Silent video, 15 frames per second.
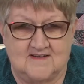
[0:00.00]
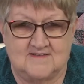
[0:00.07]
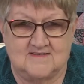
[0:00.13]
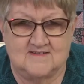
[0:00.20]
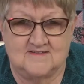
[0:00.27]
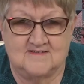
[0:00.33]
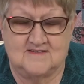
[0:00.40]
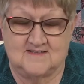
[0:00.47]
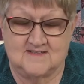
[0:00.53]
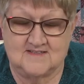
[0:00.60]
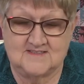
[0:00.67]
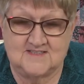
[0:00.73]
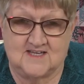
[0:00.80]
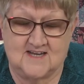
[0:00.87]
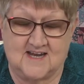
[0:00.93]
Uh, it,
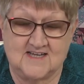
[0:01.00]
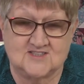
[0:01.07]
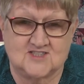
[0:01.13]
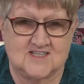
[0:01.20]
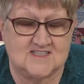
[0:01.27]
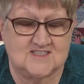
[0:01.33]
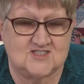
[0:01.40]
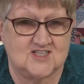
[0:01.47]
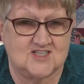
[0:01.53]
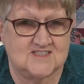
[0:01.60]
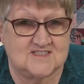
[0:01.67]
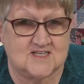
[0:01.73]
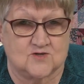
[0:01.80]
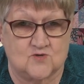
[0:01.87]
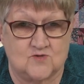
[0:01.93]
it actually is
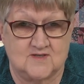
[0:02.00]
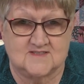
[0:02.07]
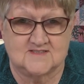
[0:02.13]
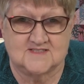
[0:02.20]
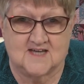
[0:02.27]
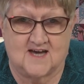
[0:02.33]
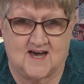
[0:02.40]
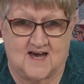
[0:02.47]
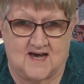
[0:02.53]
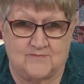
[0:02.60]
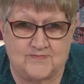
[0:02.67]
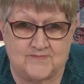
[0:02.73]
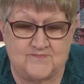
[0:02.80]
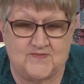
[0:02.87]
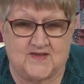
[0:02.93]
just a quilt top.
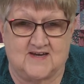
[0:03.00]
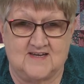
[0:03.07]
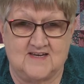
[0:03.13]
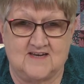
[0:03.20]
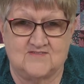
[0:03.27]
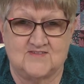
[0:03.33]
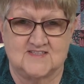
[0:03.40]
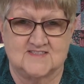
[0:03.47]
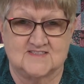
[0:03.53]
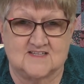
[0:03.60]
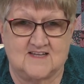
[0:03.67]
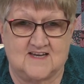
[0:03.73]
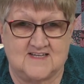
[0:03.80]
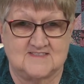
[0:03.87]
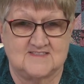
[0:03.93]
I have this
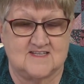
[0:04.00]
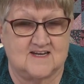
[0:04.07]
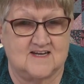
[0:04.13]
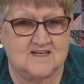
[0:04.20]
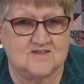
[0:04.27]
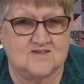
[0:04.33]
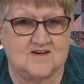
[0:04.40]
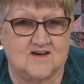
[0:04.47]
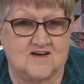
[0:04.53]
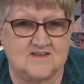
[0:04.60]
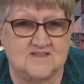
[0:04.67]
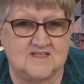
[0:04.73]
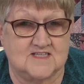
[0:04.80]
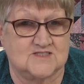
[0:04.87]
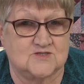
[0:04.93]
class that I call
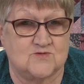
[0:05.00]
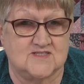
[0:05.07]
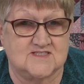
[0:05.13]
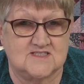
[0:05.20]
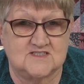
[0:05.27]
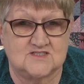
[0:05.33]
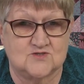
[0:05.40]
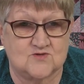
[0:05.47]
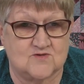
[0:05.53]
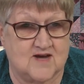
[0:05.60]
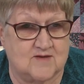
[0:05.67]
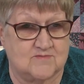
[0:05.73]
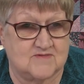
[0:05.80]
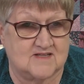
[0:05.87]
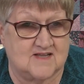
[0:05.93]
the Exquisite
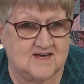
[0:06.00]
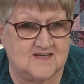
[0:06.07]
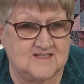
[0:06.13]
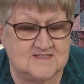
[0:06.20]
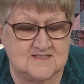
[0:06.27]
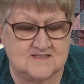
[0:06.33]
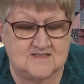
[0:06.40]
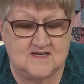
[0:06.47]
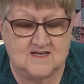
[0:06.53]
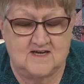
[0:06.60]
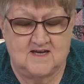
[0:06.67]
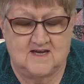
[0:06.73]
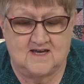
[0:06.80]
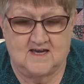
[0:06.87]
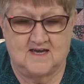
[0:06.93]
Scrap Class.
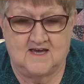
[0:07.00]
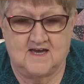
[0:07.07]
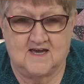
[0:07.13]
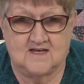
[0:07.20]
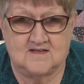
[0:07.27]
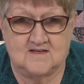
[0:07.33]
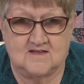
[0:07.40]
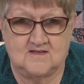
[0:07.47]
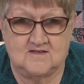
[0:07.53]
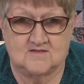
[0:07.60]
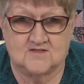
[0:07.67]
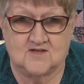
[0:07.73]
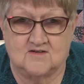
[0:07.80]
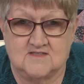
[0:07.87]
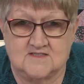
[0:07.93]
And you'll
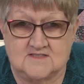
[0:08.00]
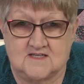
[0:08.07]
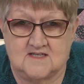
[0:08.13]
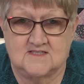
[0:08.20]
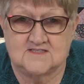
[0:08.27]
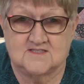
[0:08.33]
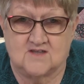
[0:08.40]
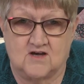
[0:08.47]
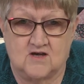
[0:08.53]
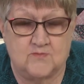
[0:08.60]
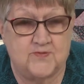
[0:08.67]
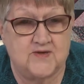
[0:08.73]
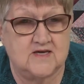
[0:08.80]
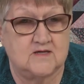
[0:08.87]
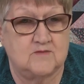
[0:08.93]
notice that it's all
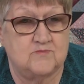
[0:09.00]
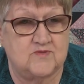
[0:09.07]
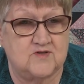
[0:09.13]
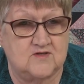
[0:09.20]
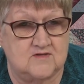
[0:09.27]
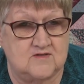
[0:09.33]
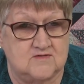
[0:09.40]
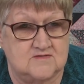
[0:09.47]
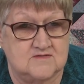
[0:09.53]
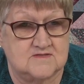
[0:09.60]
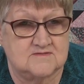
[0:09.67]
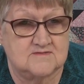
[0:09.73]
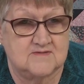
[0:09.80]
pink and blues.